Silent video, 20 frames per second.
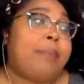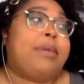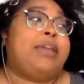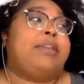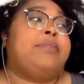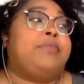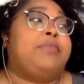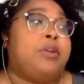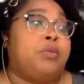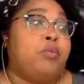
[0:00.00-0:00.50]
I
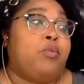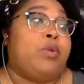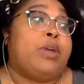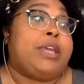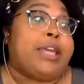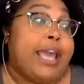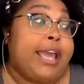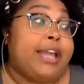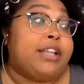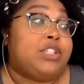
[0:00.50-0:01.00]
mean, we
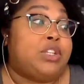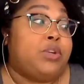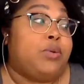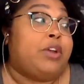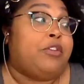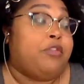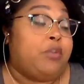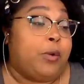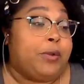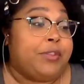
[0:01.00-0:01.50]
can't
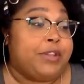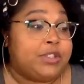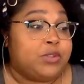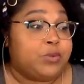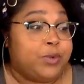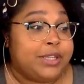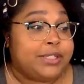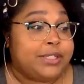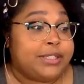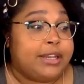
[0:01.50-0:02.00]
do it for
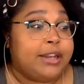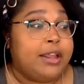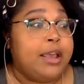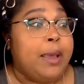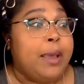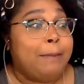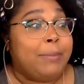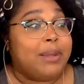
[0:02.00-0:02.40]
this reason,